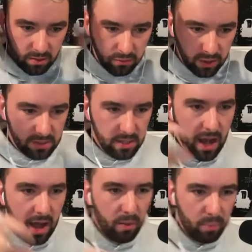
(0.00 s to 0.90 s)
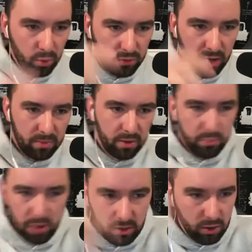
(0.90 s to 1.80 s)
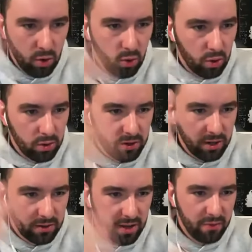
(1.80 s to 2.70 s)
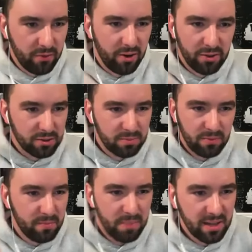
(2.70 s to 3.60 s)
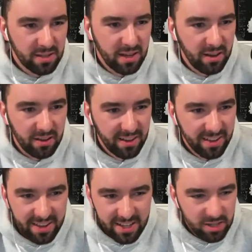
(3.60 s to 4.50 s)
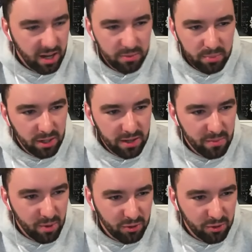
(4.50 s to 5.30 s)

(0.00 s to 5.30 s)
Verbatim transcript: figures it out, pulls up the probably the chords on his iPhone and just bangs it out. It's what? Oh, unbelievable. Oh